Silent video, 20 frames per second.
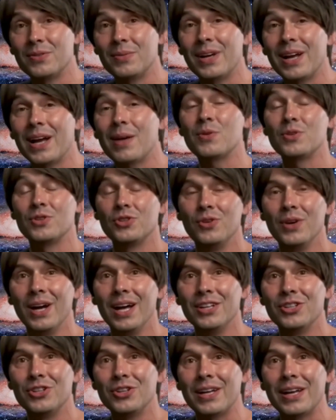been able to
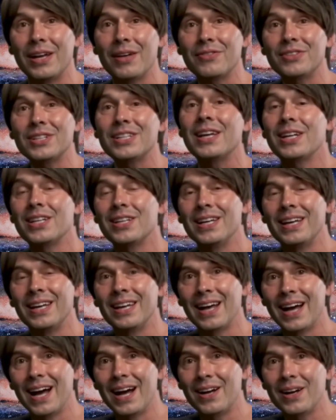actually
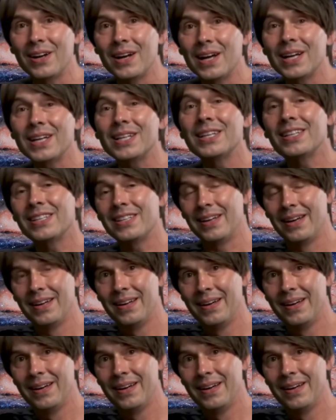physically analyze.